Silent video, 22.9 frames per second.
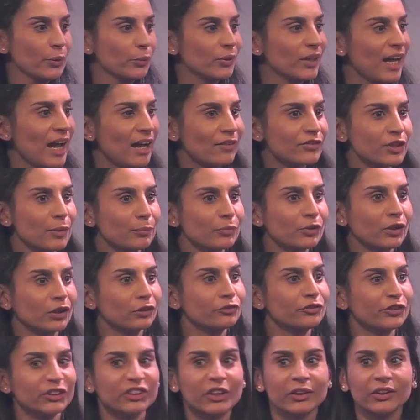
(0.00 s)
we'll have some
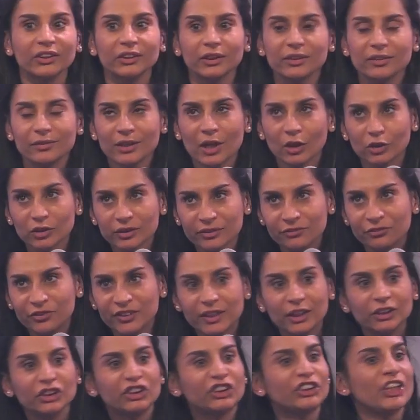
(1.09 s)

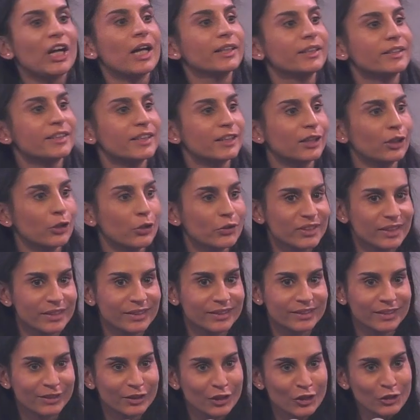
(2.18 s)
confidentiality
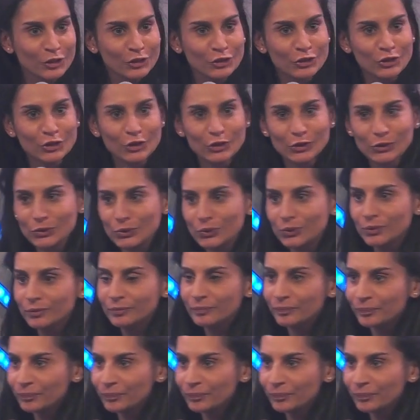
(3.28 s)
clauses to